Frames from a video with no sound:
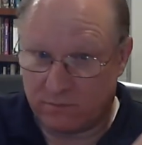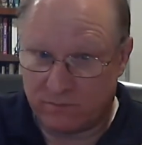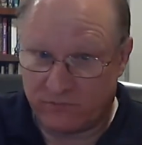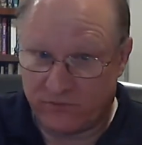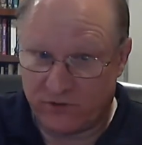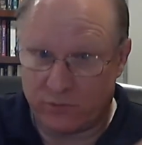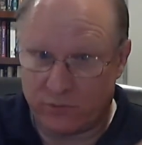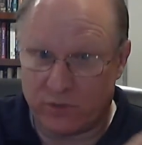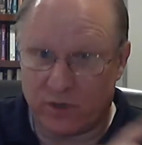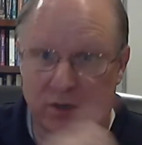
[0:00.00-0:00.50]

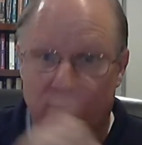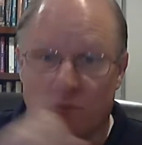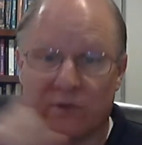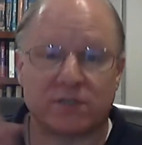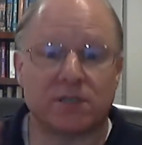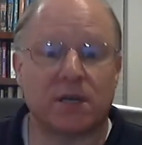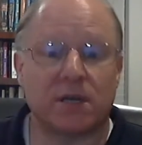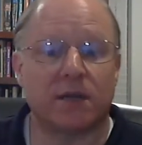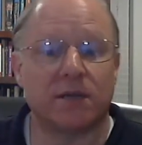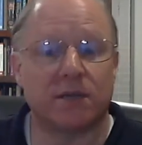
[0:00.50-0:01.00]
free will on one
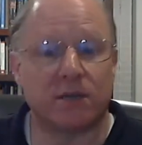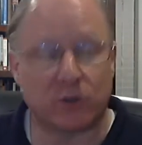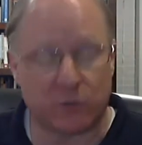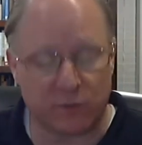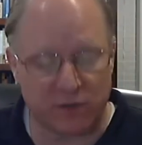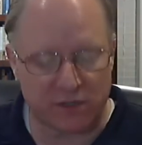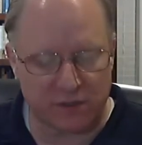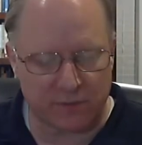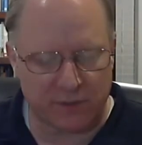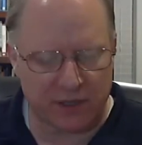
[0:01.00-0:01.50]
side,
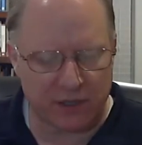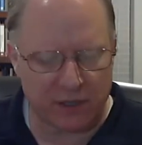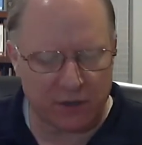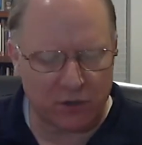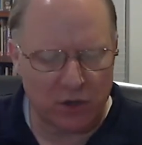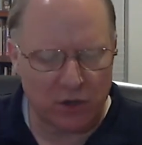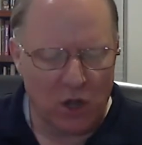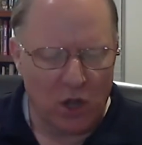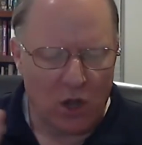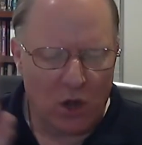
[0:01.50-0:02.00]
determinism on the other,
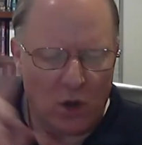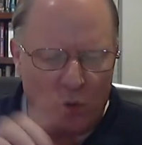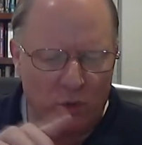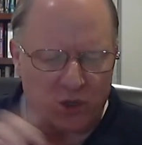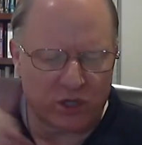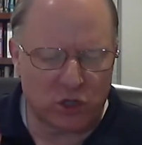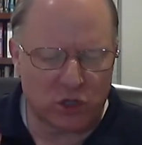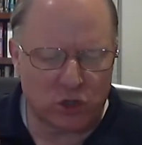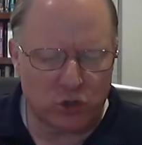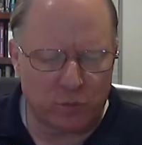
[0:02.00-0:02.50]

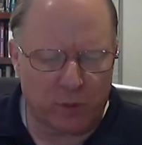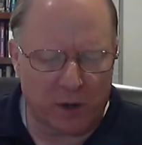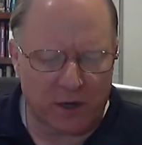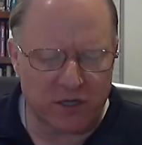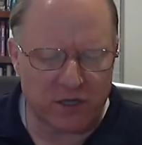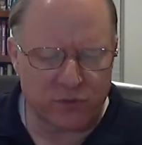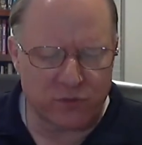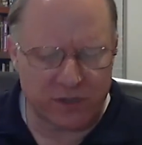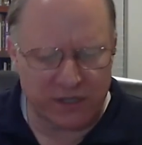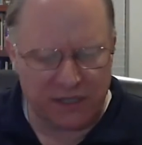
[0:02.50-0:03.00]
what the two
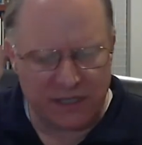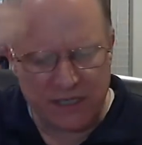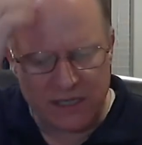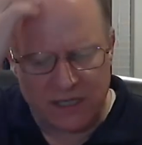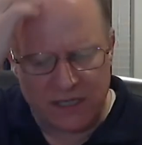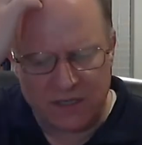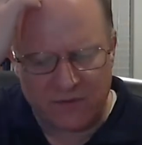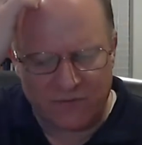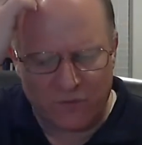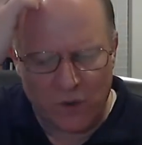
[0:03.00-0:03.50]
parties really
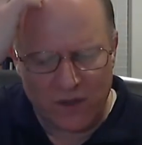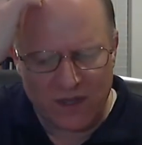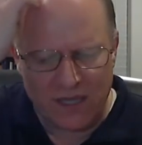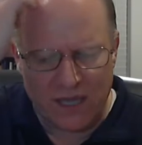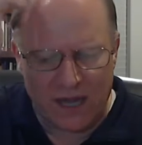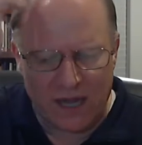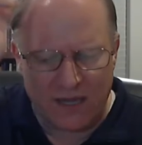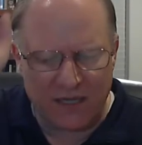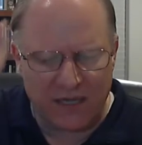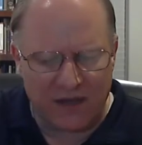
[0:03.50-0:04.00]
is, of what the
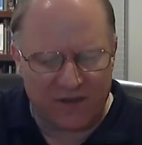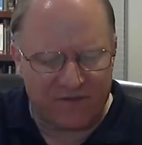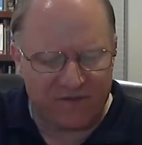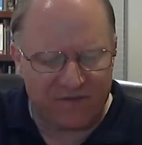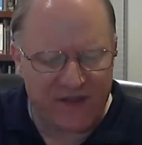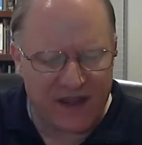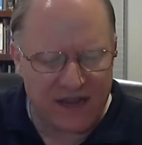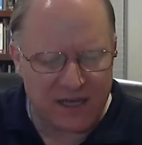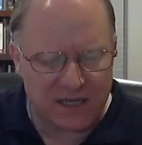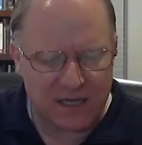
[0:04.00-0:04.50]
idea of
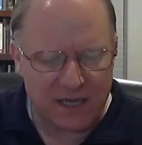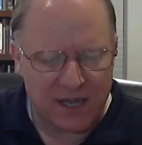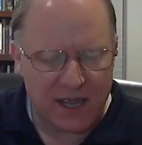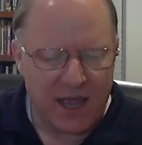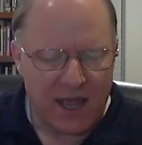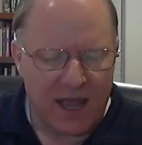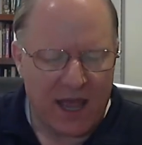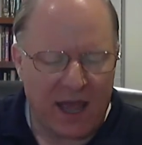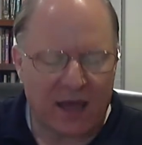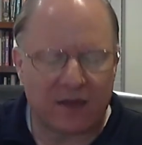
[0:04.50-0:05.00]
fate
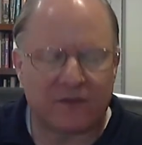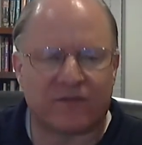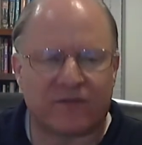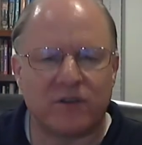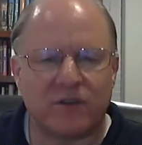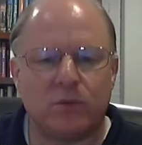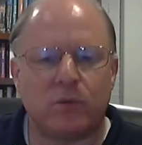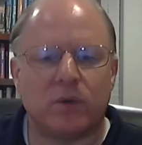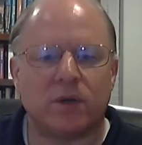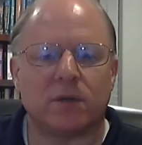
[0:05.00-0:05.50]
and
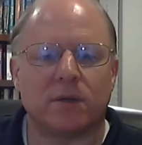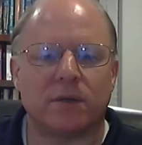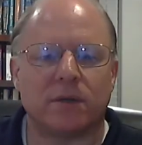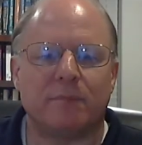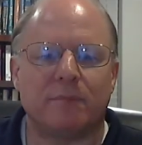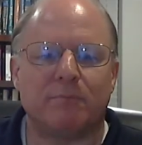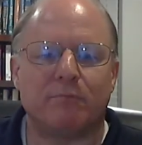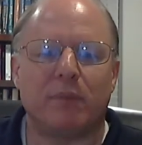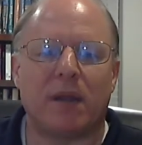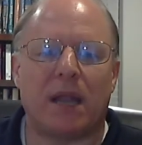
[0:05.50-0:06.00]
free will
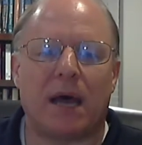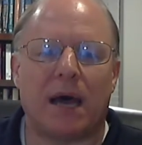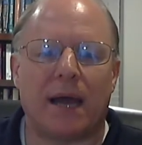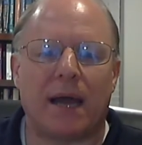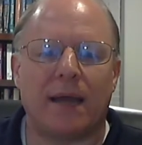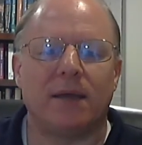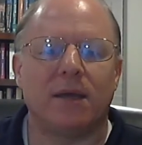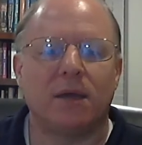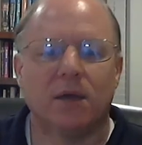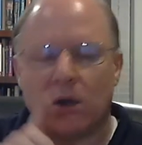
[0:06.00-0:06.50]
imply.
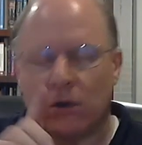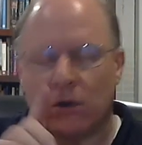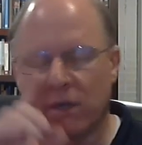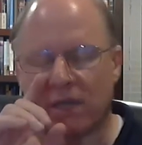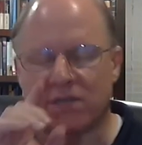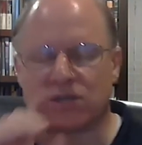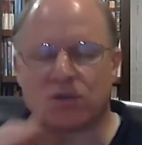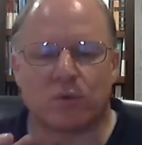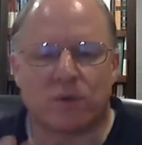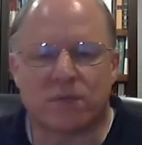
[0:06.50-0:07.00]

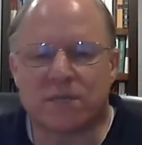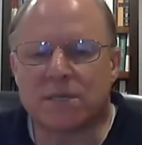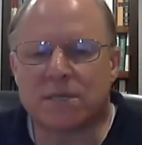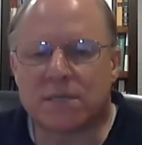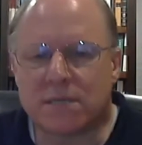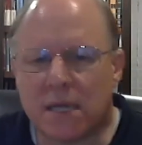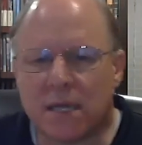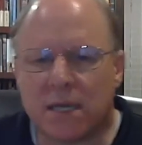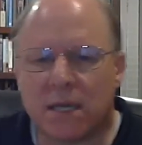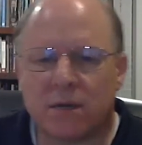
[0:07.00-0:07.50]
Okay, so what's he
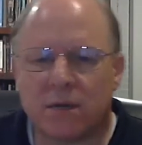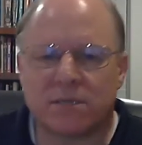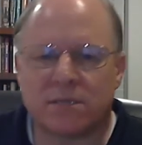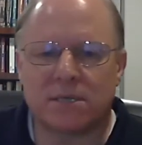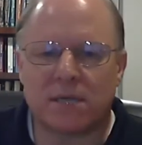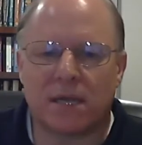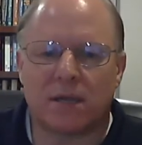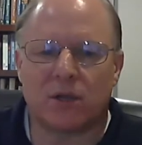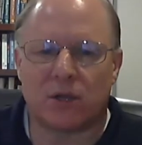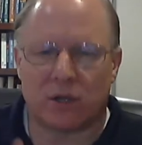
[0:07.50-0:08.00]
saying here? He's
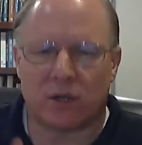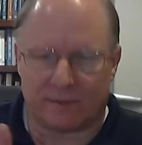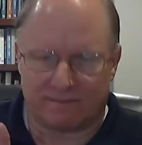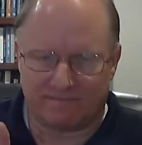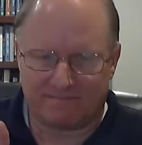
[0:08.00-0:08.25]
saying, look,